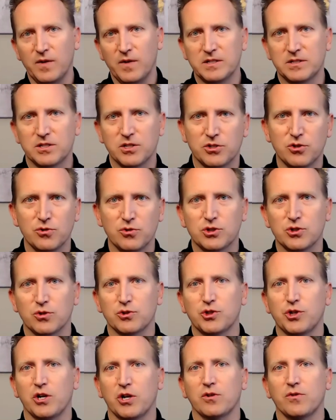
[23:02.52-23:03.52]
of institutional
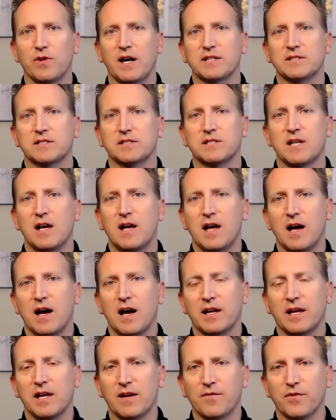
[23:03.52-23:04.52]
share classes,
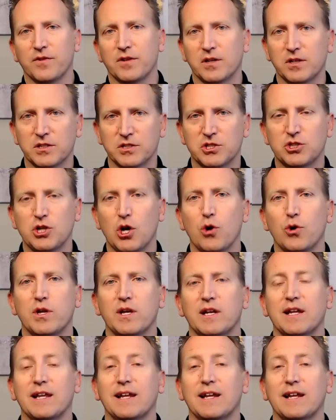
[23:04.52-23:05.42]
again, from the custodian.